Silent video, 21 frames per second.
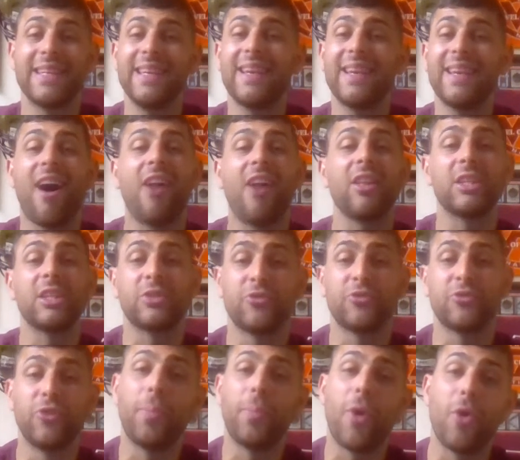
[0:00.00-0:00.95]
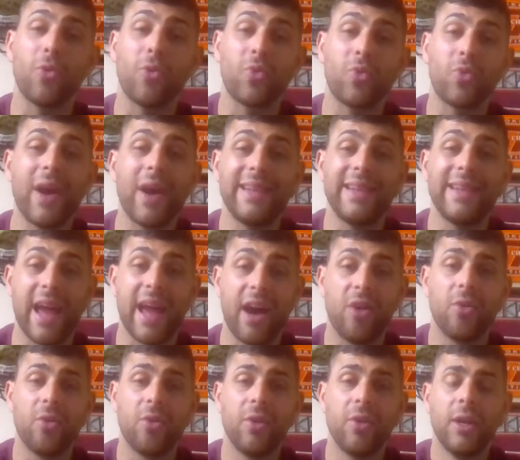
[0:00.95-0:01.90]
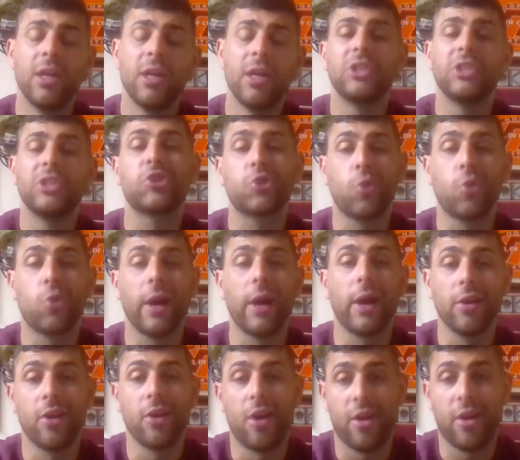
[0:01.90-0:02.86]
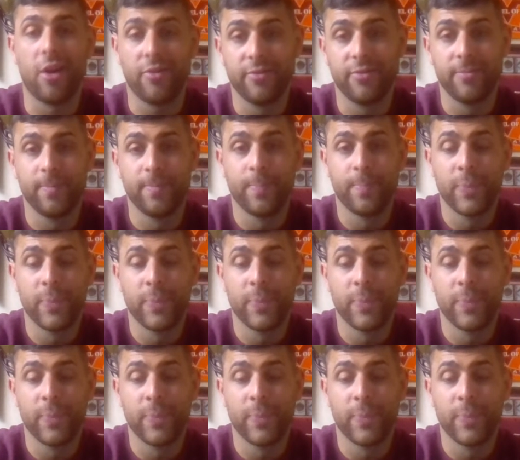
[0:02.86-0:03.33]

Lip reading: in college football right now, squaring off.